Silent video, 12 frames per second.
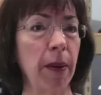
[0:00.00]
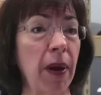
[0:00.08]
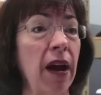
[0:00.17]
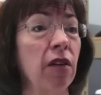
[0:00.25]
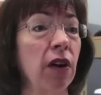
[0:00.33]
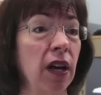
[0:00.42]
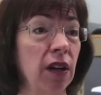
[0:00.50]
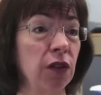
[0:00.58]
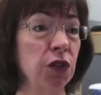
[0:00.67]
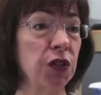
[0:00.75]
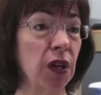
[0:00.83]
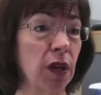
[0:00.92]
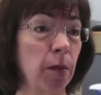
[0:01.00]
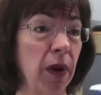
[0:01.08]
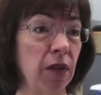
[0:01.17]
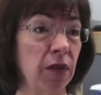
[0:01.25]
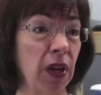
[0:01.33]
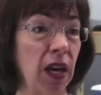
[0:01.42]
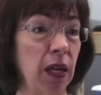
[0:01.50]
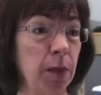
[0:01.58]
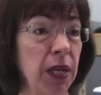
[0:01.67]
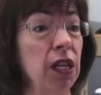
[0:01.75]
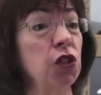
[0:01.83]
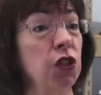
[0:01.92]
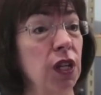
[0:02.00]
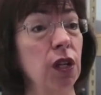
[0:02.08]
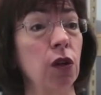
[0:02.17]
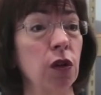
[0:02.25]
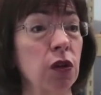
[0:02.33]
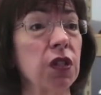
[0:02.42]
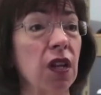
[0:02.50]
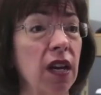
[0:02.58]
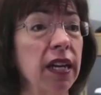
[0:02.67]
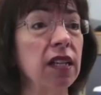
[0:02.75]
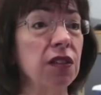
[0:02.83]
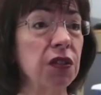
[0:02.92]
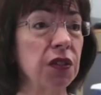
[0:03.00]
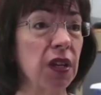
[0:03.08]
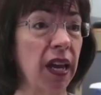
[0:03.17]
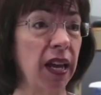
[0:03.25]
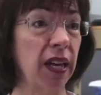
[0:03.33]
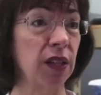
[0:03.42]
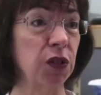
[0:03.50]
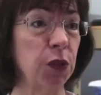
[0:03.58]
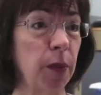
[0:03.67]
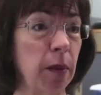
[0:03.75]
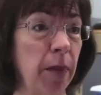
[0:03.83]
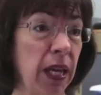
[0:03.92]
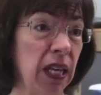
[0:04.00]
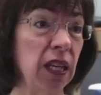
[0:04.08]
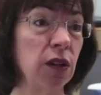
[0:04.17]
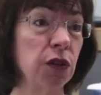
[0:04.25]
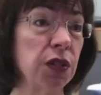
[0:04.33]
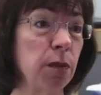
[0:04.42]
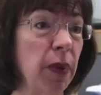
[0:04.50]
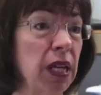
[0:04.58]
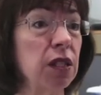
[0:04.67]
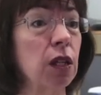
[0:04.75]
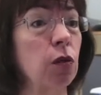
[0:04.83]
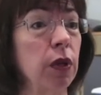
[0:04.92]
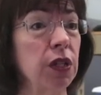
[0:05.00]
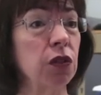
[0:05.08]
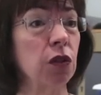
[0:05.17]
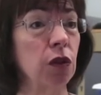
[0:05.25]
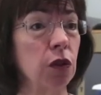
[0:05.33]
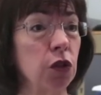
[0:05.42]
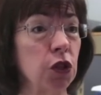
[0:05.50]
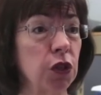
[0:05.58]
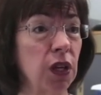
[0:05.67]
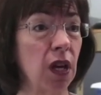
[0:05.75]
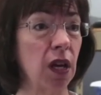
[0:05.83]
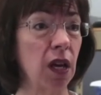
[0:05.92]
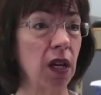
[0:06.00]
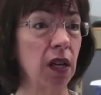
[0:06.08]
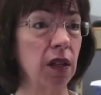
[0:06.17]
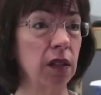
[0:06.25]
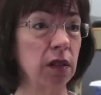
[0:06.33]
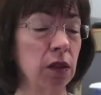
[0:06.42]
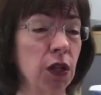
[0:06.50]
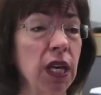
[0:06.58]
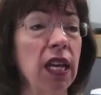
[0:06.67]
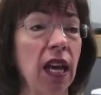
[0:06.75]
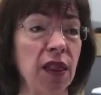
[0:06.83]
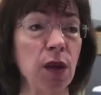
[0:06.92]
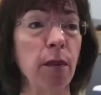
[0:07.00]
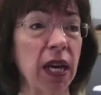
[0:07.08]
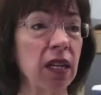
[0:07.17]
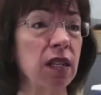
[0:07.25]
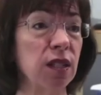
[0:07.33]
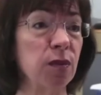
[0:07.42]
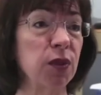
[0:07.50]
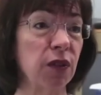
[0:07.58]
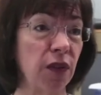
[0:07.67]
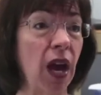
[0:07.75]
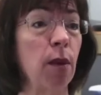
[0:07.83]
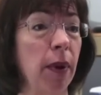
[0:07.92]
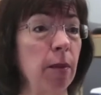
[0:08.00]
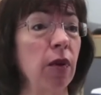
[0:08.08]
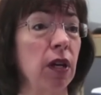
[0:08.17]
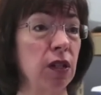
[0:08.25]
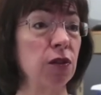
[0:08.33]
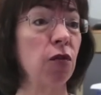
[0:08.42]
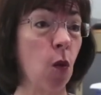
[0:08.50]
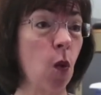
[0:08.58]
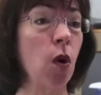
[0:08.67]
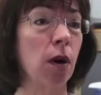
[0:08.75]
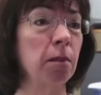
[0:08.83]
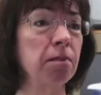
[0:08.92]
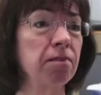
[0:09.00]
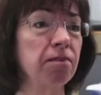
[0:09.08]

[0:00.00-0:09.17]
My background, um, I've got a PhD in neuroscience and spent many years in basic research uh, looking at the mechanisms of how memories form